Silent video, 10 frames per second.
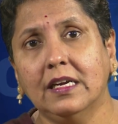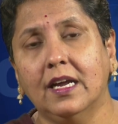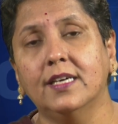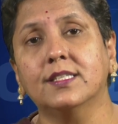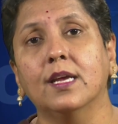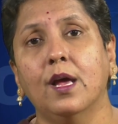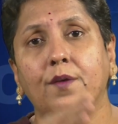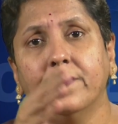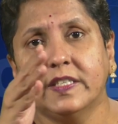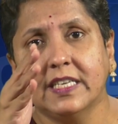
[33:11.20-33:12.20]
class
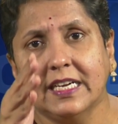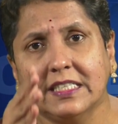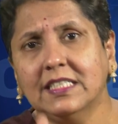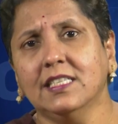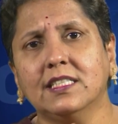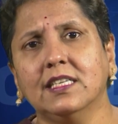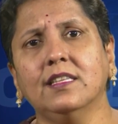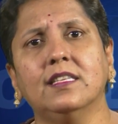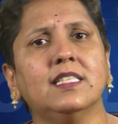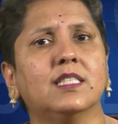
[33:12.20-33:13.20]
which exists
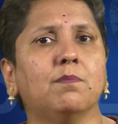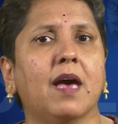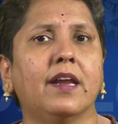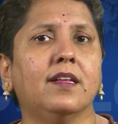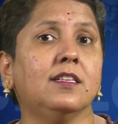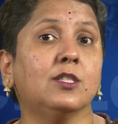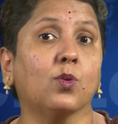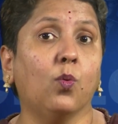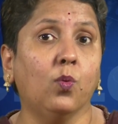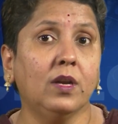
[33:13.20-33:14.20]
in this manner is
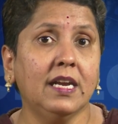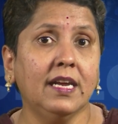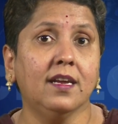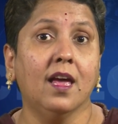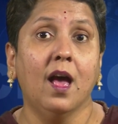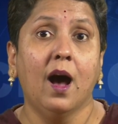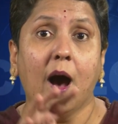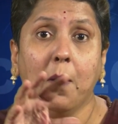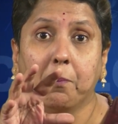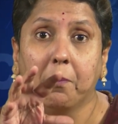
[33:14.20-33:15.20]
only
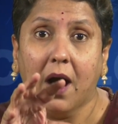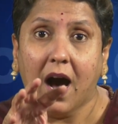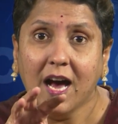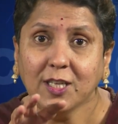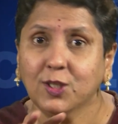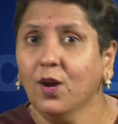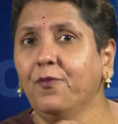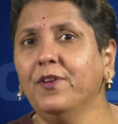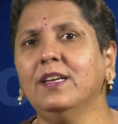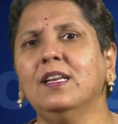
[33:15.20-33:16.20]
a mass
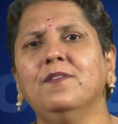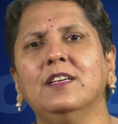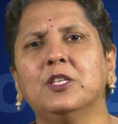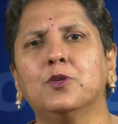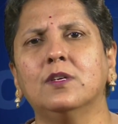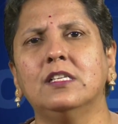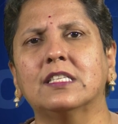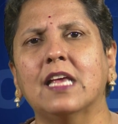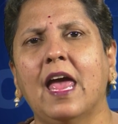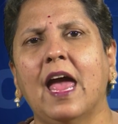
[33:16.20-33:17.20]
of
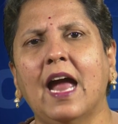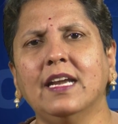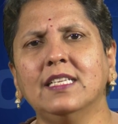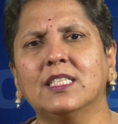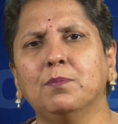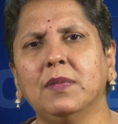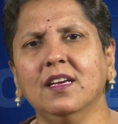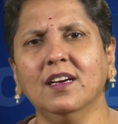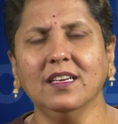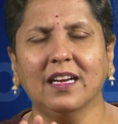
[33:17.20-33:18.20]
individuals and is
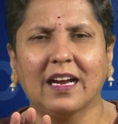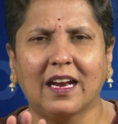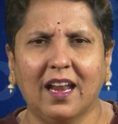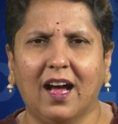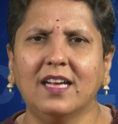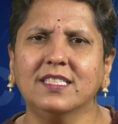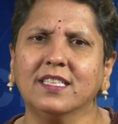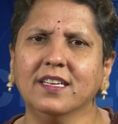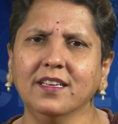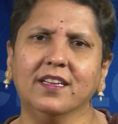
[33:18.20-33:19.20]
mere class
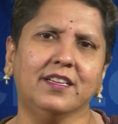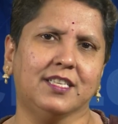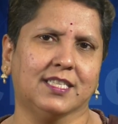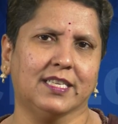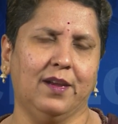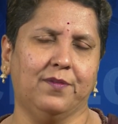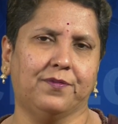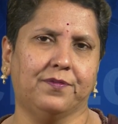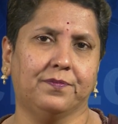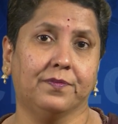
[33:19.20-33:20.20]
in itself.